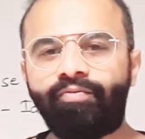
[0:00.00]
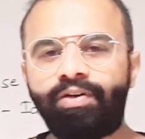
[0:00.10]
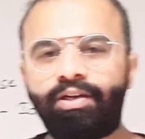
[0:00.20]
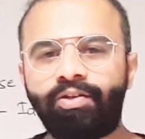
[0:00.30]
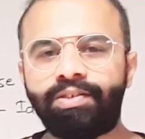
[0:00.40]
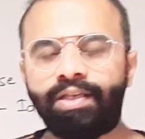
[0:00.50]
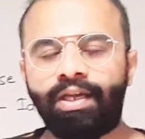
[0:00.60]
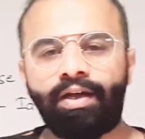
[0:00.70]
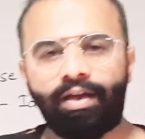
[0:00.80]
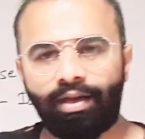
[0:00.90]
videos
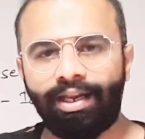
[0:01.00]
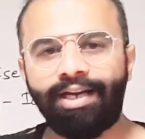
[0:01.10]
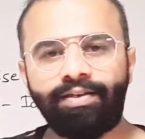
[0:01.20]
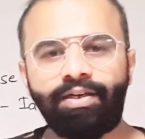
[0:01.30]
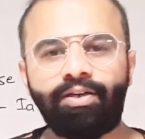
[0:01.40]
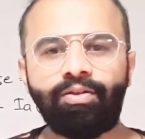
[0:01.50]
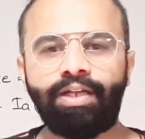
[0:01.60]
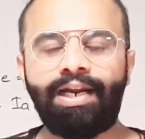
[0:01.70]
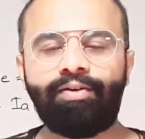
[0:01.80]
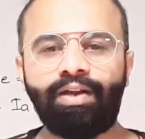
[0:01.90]
related to the
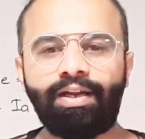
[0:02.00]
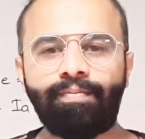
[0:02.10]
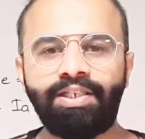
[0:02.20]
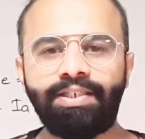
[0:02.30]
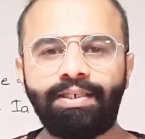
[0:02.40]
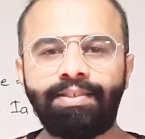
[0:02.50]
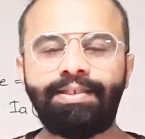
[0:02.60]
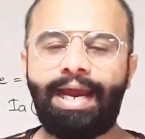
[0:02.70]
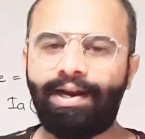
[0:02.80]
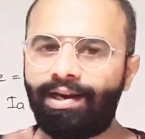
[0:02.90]
electrical machines
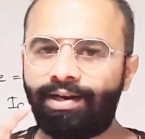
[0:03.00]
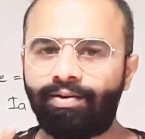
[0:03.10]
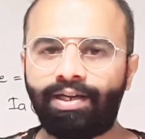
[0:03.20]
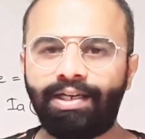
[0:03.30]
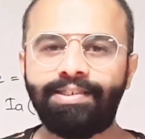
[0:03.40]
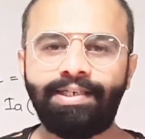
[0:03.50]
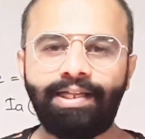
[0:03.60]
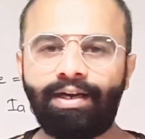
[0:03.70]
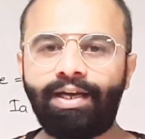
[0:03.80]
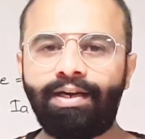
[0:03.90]
and electrical
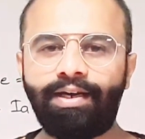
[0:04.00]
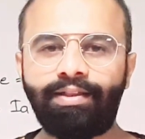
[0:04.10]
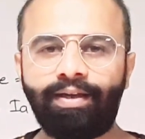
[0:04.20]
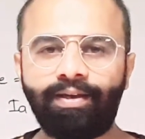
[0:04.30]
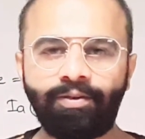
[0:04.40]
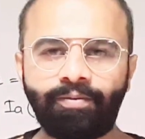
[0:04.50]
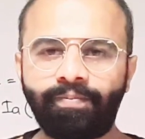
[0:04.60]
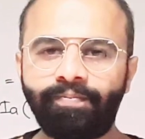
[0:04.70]
engineering area. Thank you.